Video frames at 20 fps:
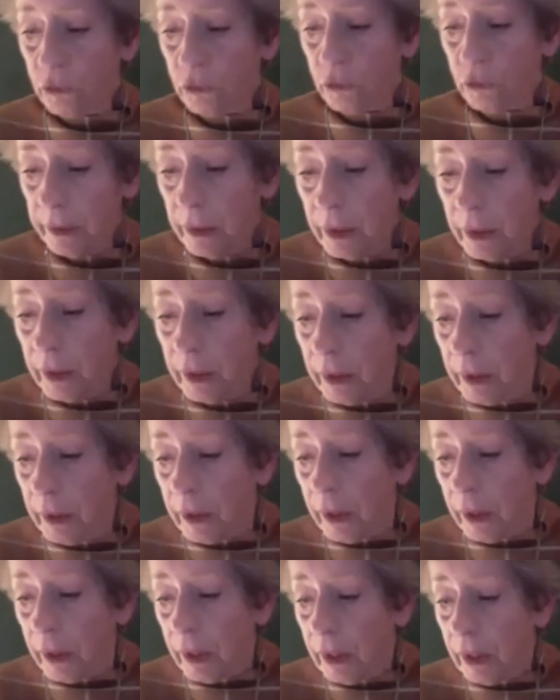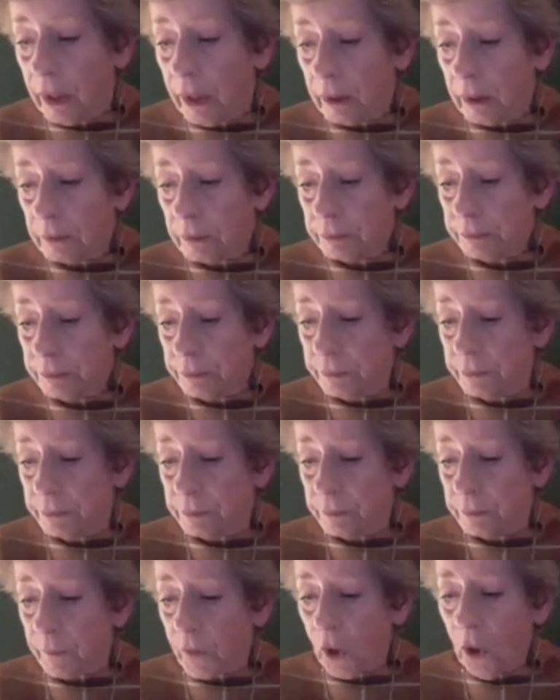plan
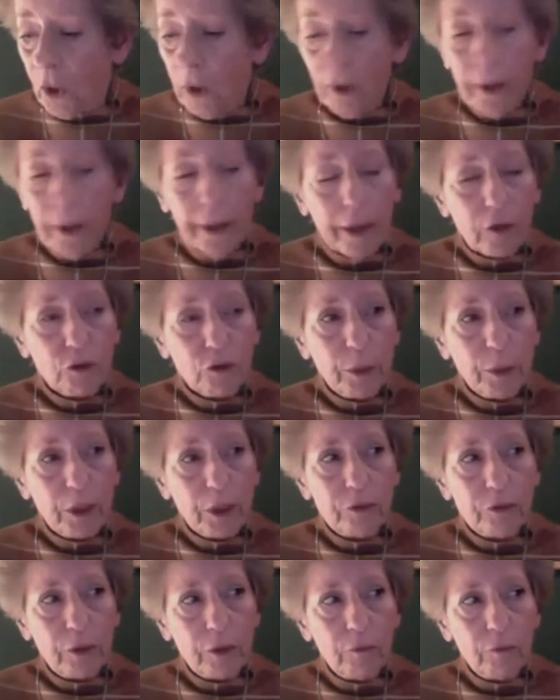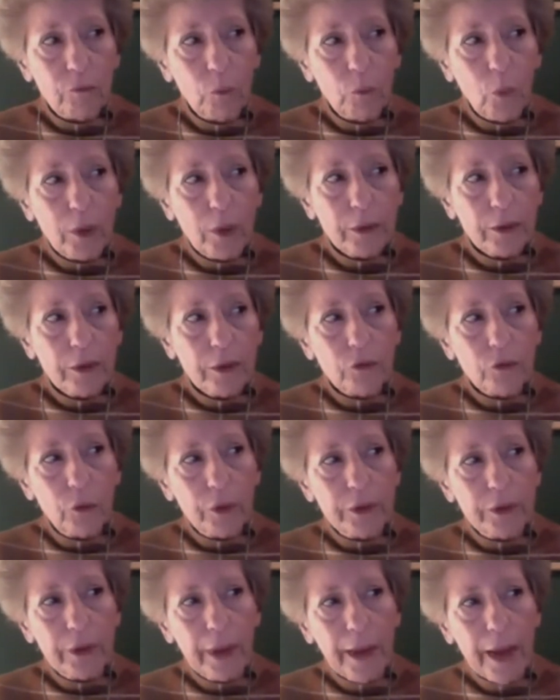all aspects of what is
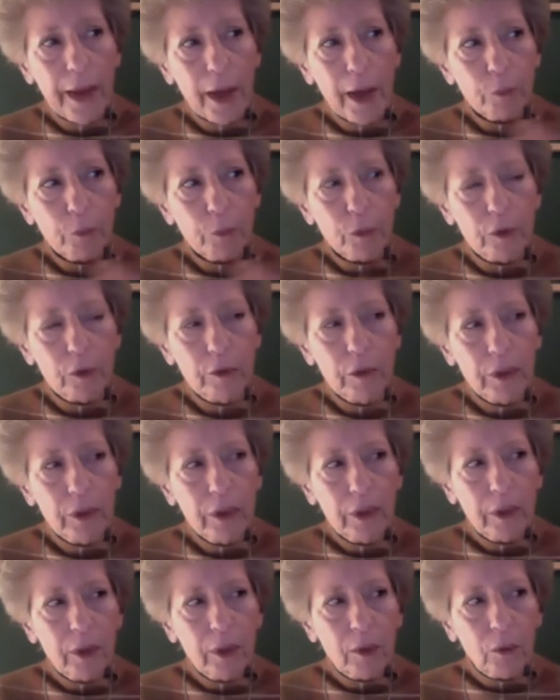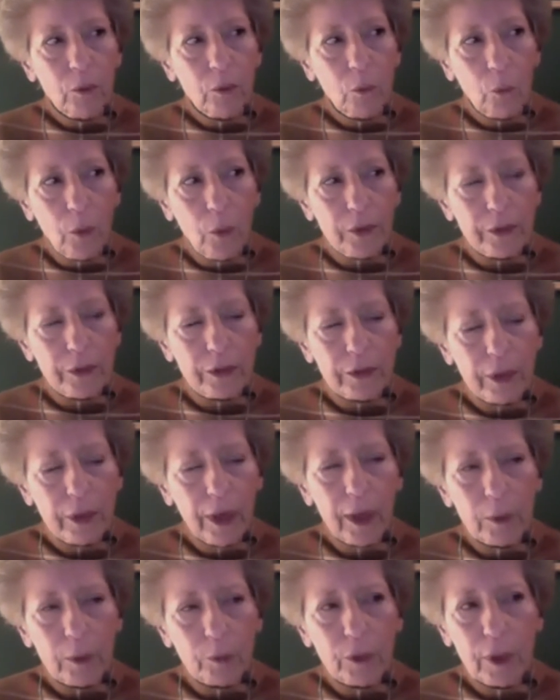going to happen when the
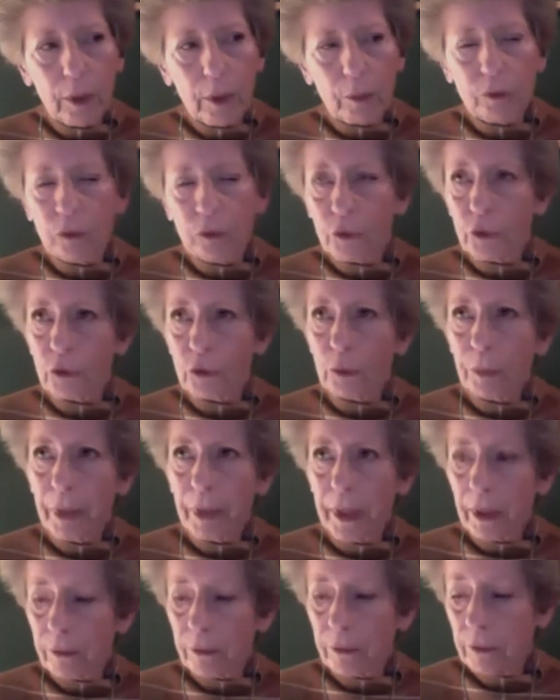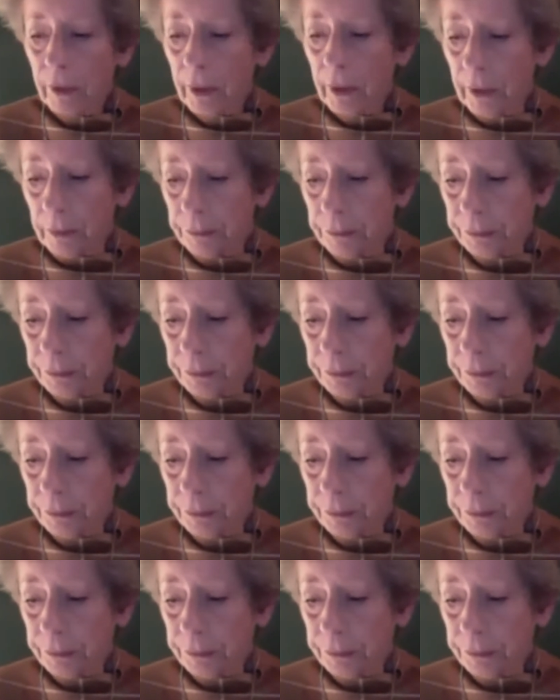time comes for you to pass on.